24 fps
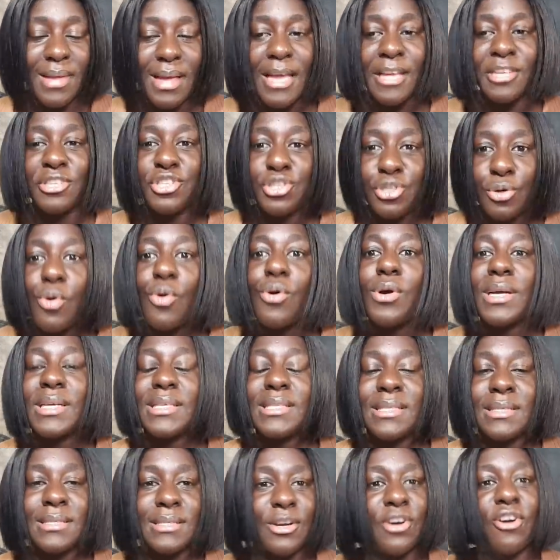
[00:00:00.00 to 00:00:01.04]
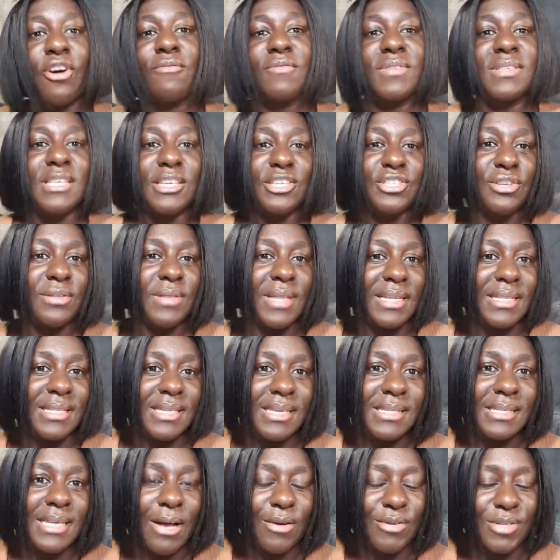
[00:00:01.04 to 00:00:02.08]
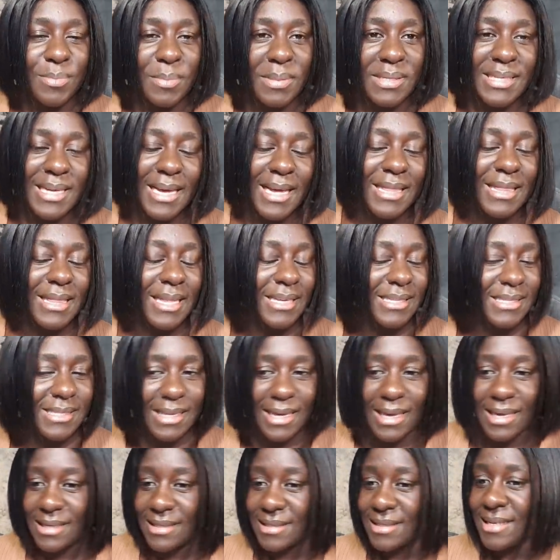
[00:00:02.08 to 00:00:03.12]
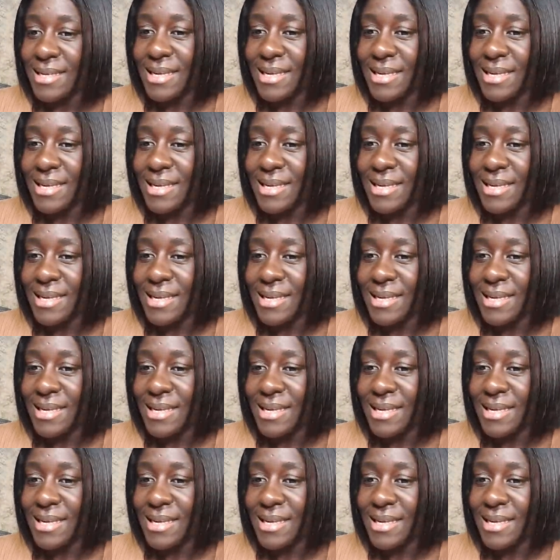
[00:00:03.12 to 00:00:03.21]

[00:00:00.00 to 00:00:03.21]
enjoyed the conversation that these housemates had last night.